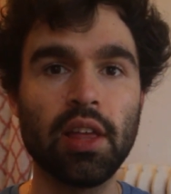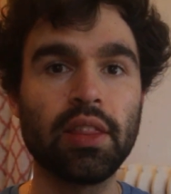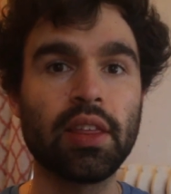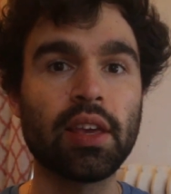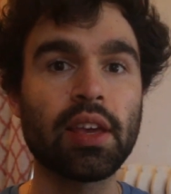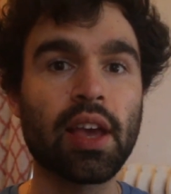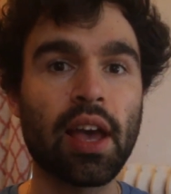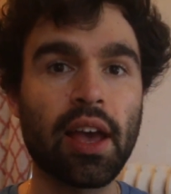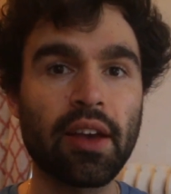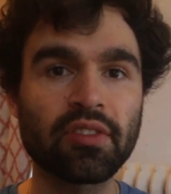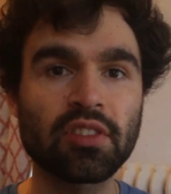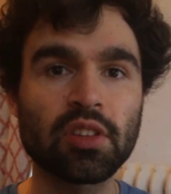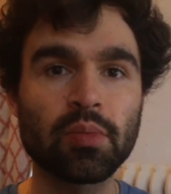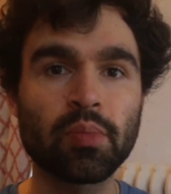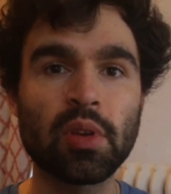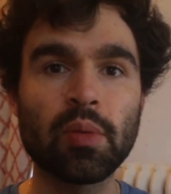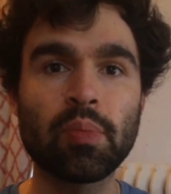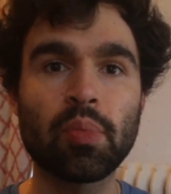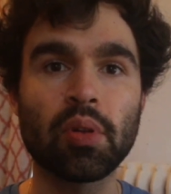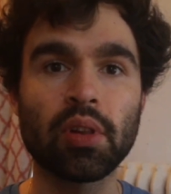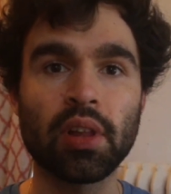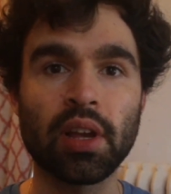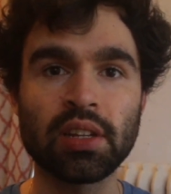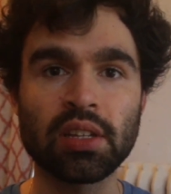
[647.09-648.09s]
They have to
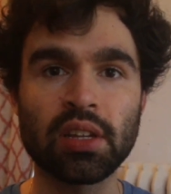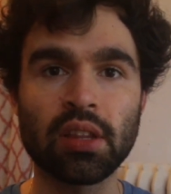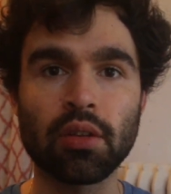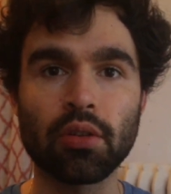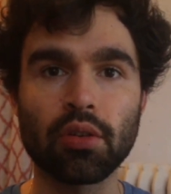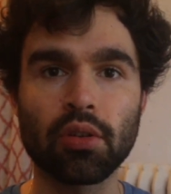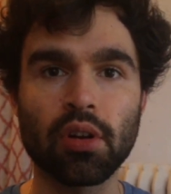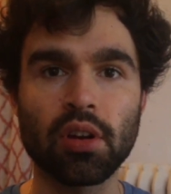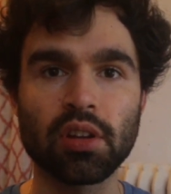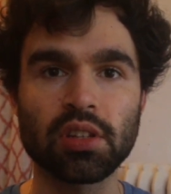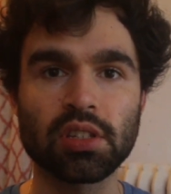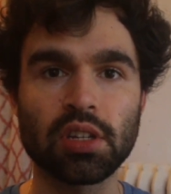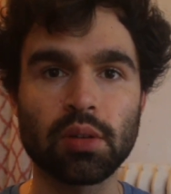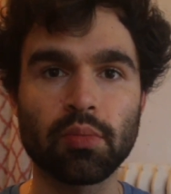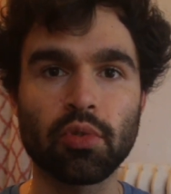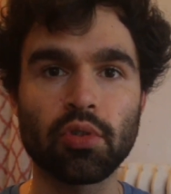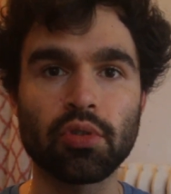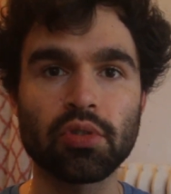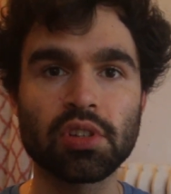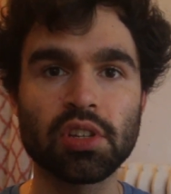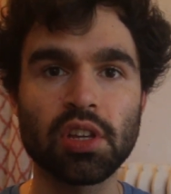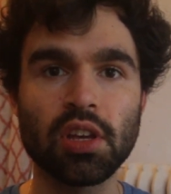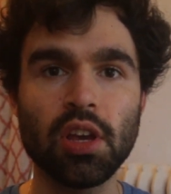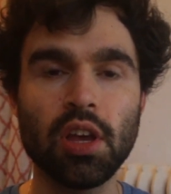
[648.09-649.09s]
be polite to their
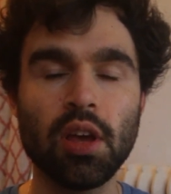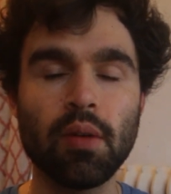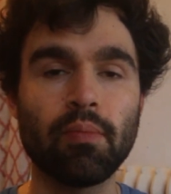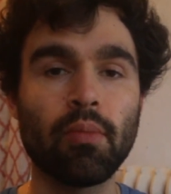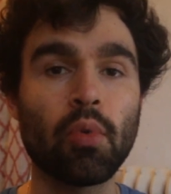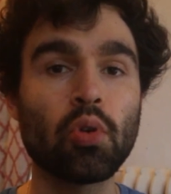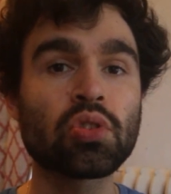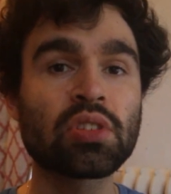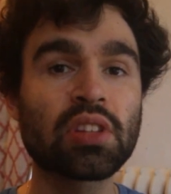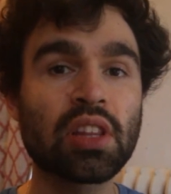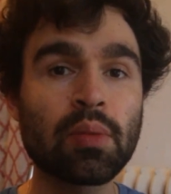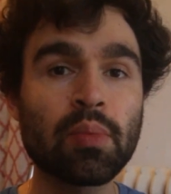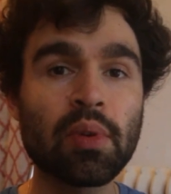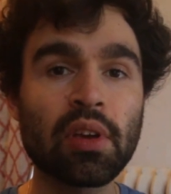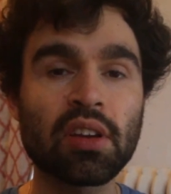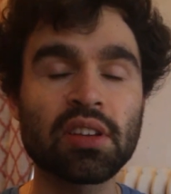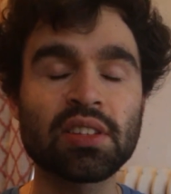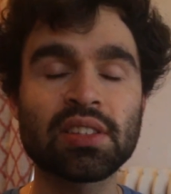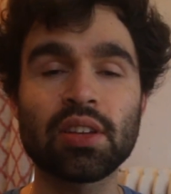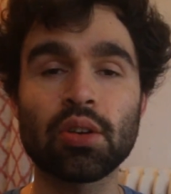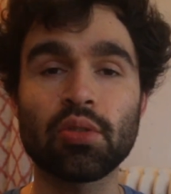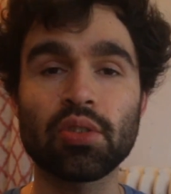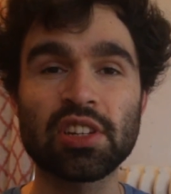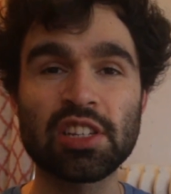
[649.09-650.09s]
customers, mostly
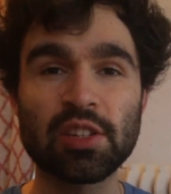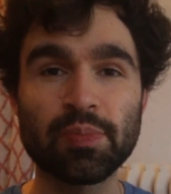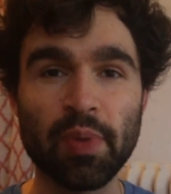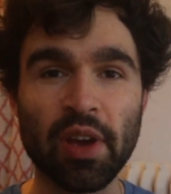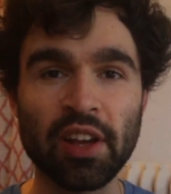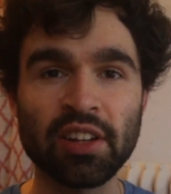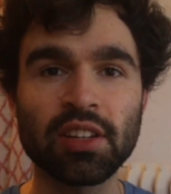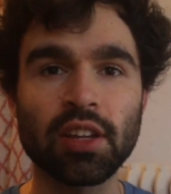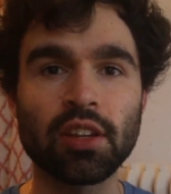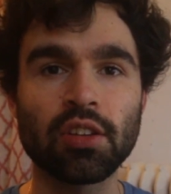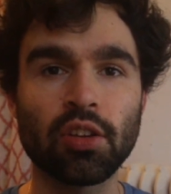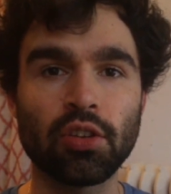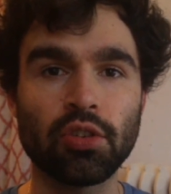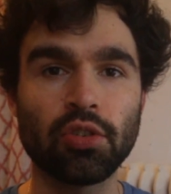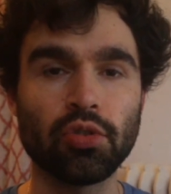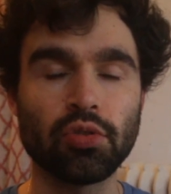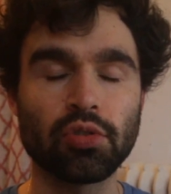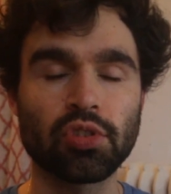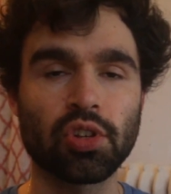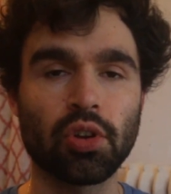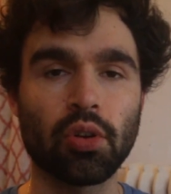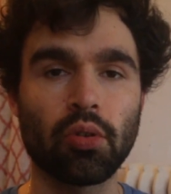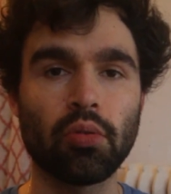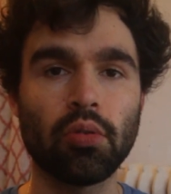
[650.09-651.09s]
because they're expected to
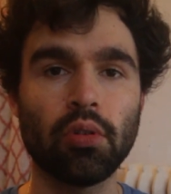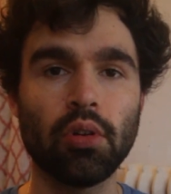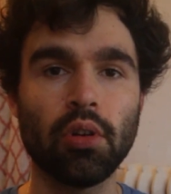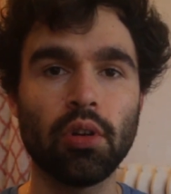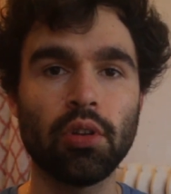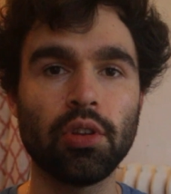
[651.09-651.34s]
do so,